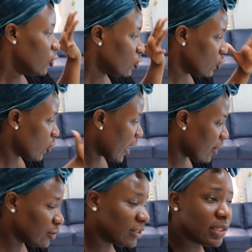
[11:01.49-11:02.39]
you know,
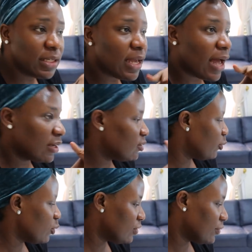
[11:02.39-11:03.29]
healthy and
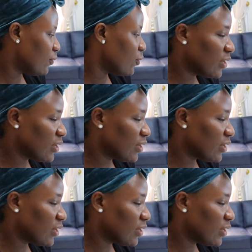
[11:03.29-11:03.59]
beautiful.